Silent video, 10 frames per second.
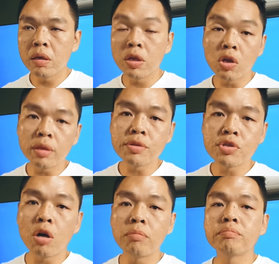he got the
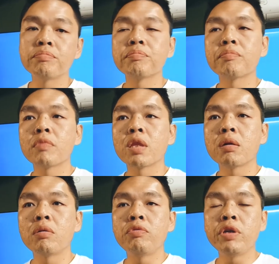job
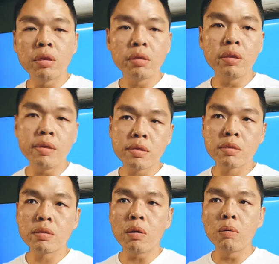with
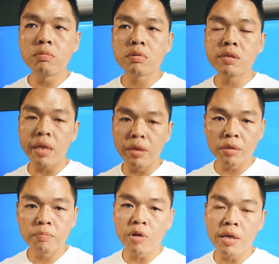his own
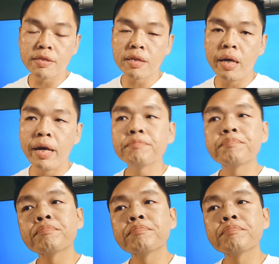standard price. And